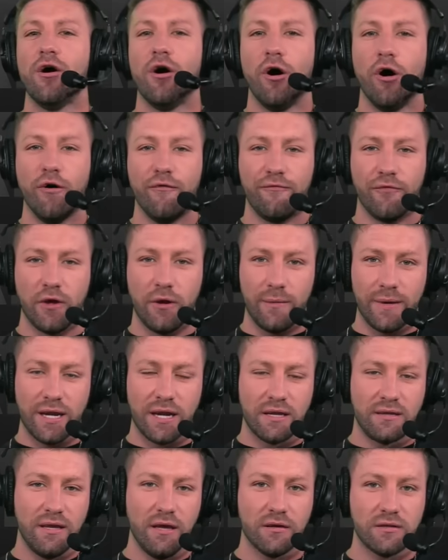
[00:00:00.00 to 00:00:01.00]
Hopefully we
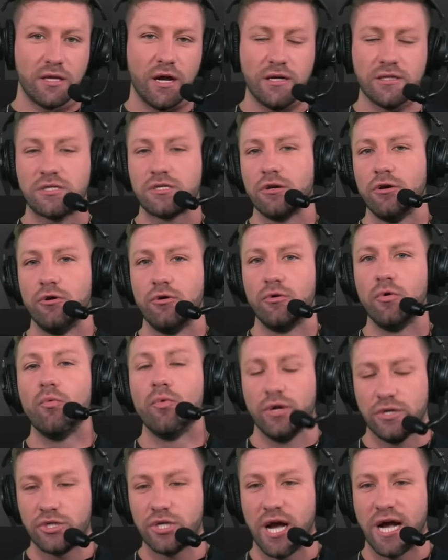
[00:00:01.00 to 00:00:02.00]
get a deal done soon
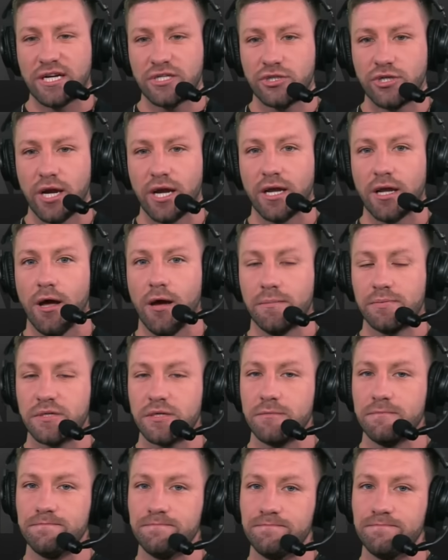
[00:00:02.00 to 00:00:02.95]
with Josh Jacobs.